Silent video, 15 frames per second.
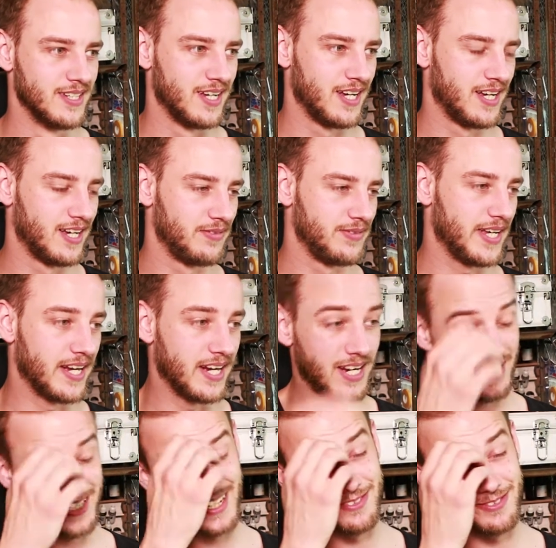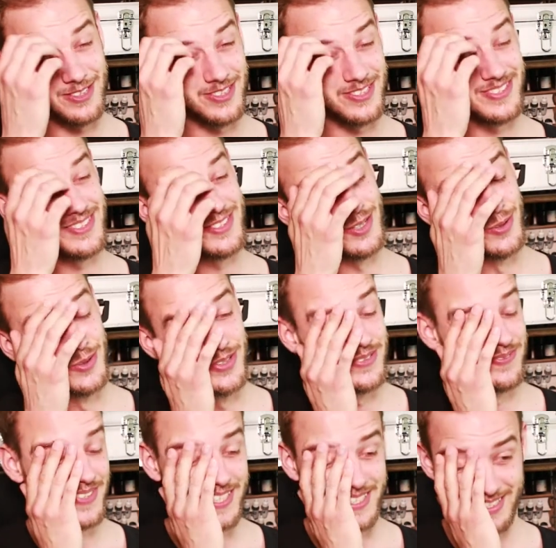yeah, I never told
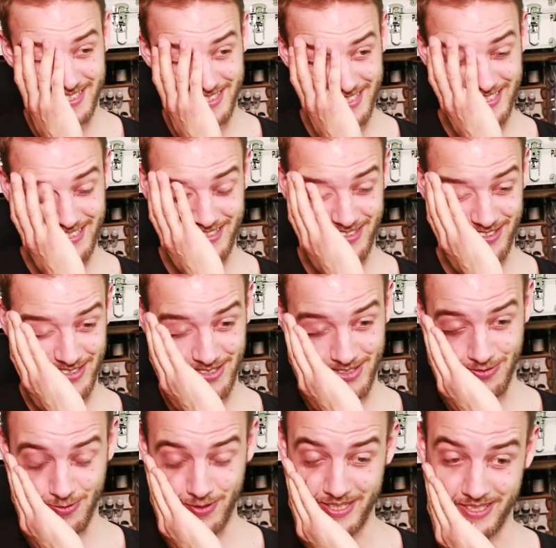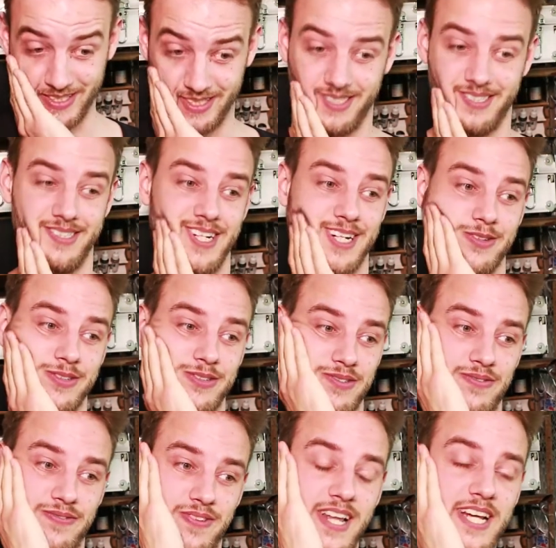them that it's all went down in
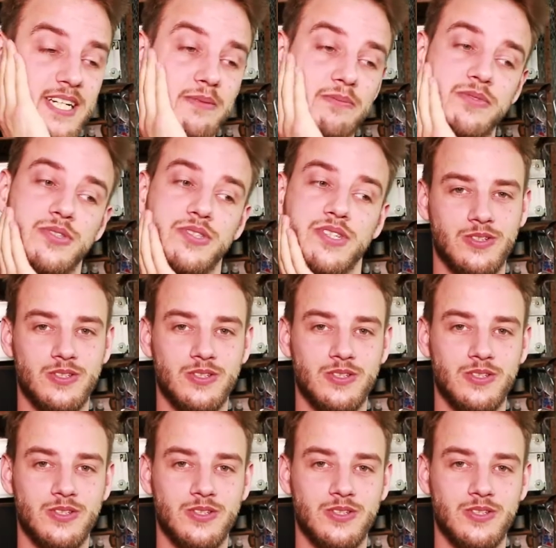flames.